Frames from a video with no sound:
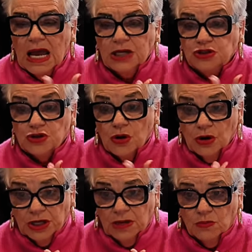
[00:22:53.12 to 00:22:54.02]
a
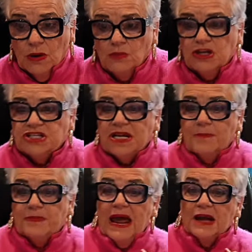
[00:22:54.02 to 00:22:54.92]
journey, when we
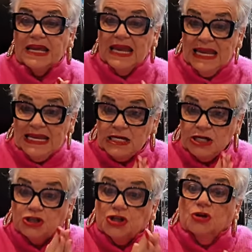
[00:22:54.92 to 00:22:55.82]
step out
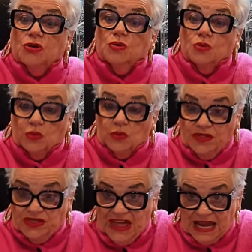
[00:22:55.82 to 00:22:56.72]
into
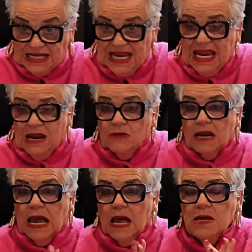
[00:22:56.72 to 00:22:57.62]
that
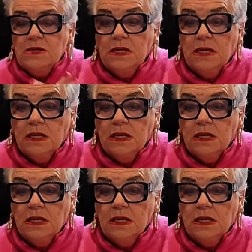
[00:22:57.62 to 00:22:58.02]
area,